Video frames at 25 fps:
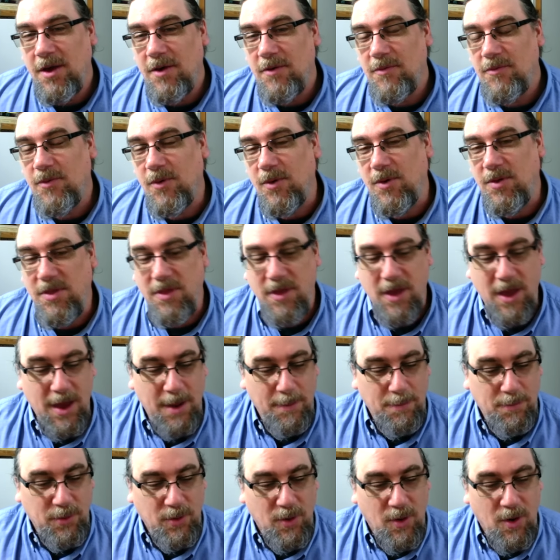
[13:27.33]
for
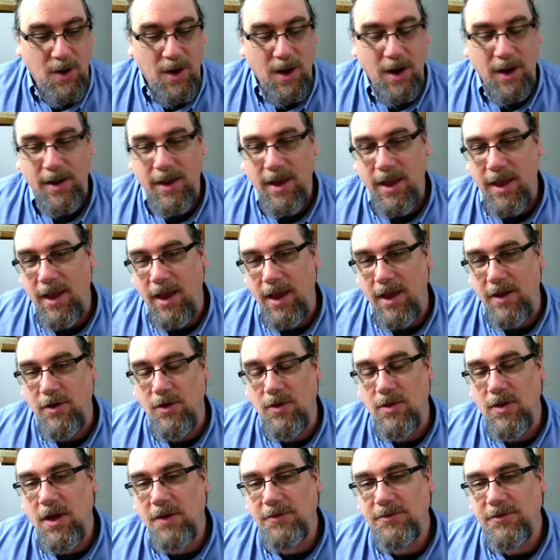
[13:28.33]
that blog, and
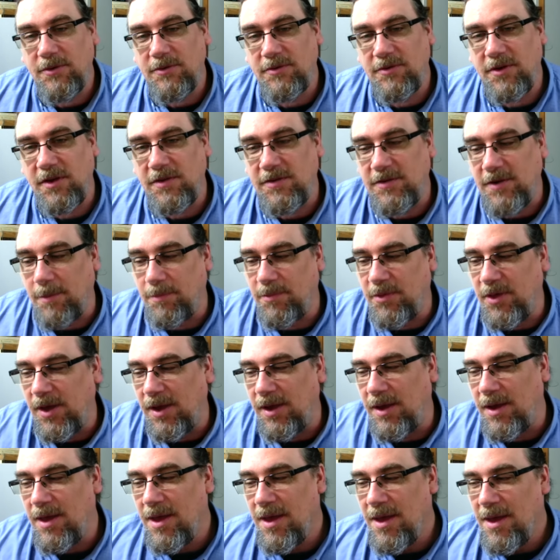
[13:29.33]
you'll also see
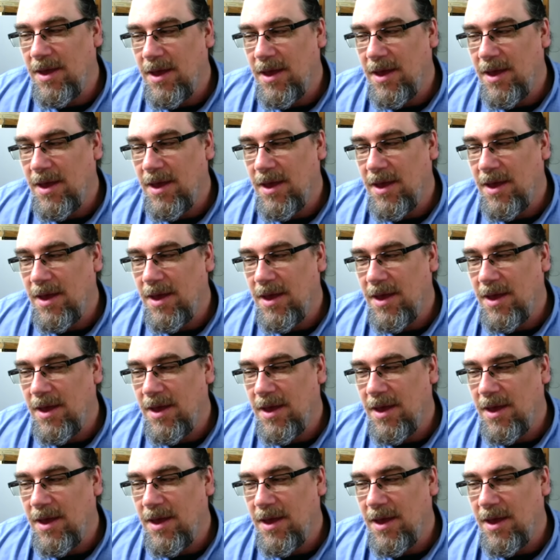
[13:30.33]
something